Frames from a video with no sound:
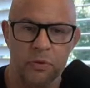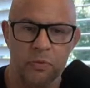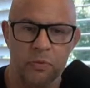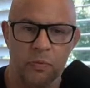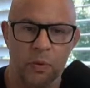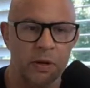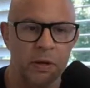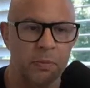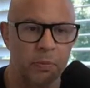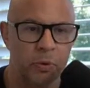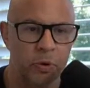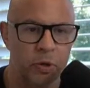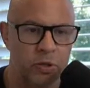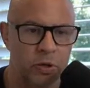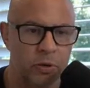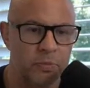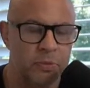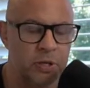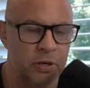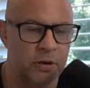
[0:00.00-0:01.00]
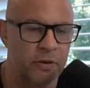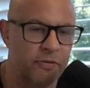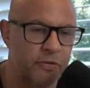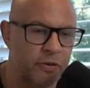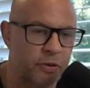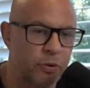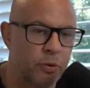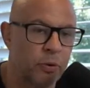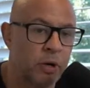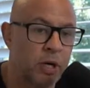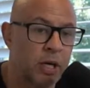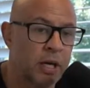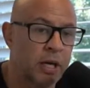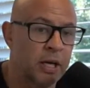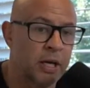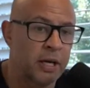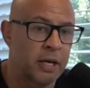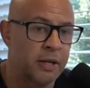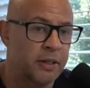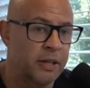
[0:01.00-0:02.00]
Wonderboy Thompson. I feel
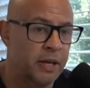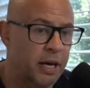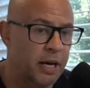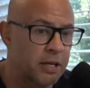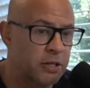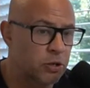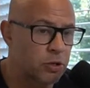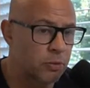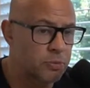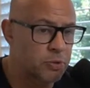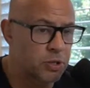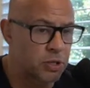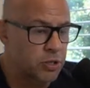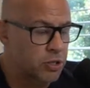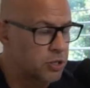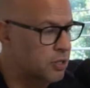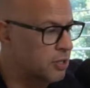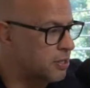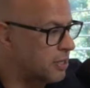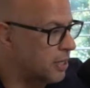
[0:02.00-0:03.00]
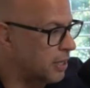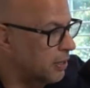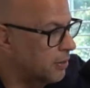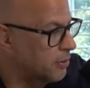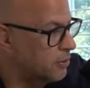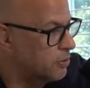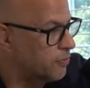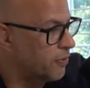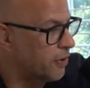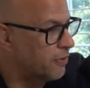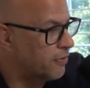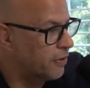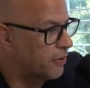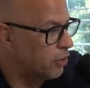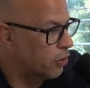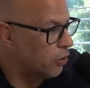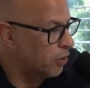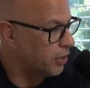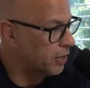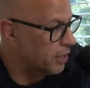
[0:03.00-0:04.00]
that Thompson, just a second, it's very,
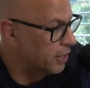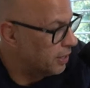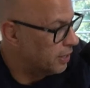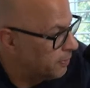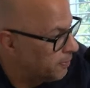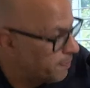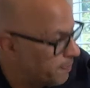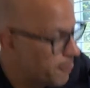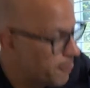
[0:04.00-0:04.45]
very hot in here.